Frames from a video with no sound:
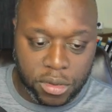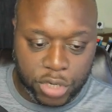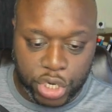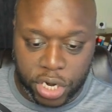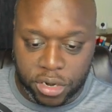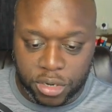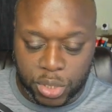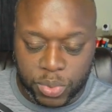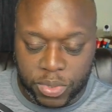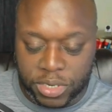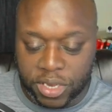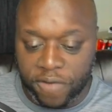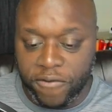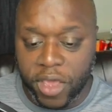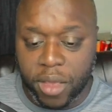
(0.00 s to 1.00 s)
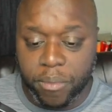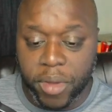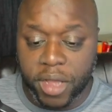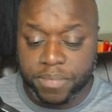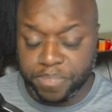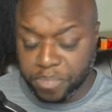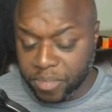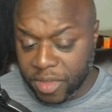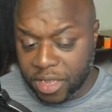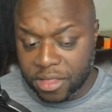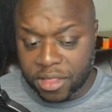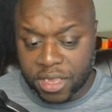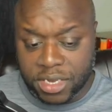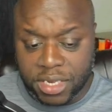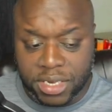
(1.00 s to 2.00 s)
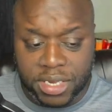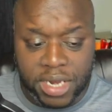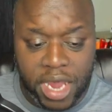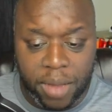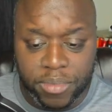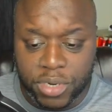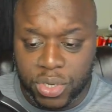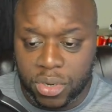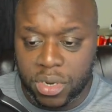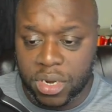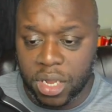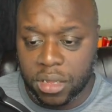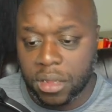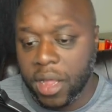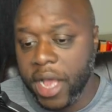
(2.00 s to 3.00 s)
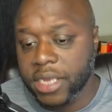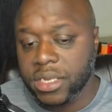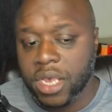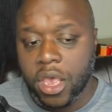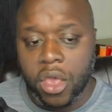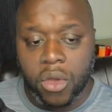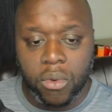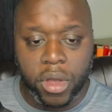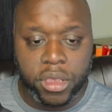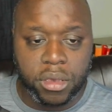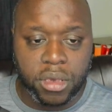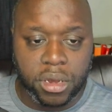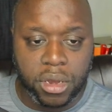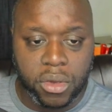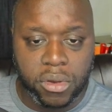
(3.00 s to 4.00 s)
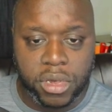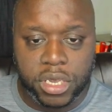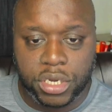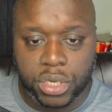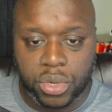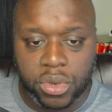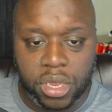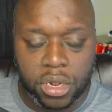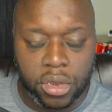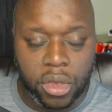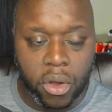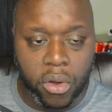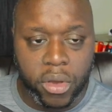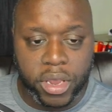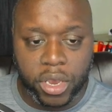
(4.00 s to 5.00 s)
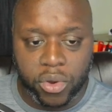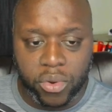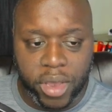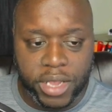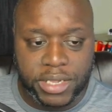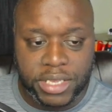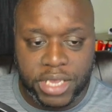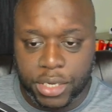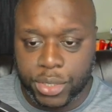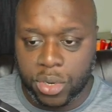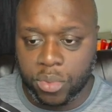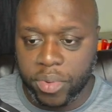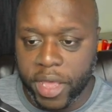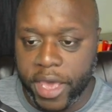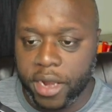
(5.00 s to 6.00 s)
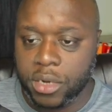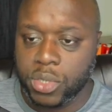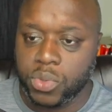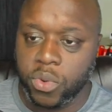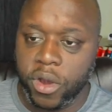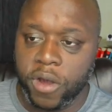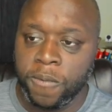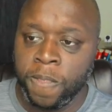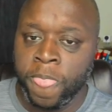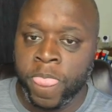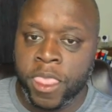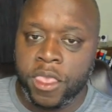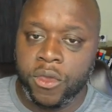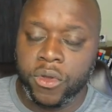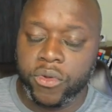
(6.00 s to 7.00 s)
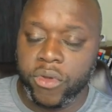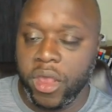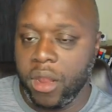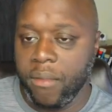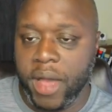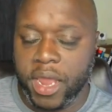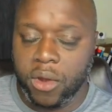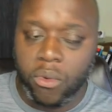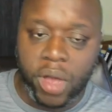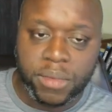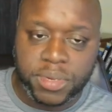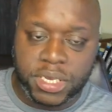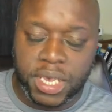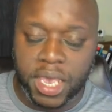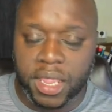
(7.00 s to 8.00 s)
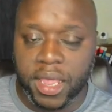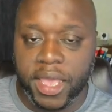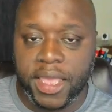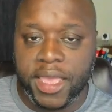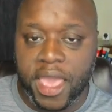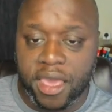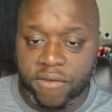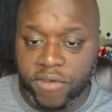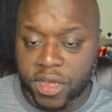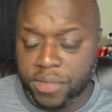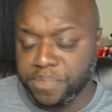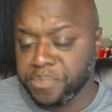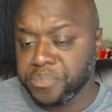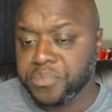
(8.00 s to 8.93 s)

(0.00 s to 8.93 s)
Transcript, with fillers: gender specific, but this is an opportunity nonetheless. What you can do is you can go and create digital planners where you create them on a website like Canva,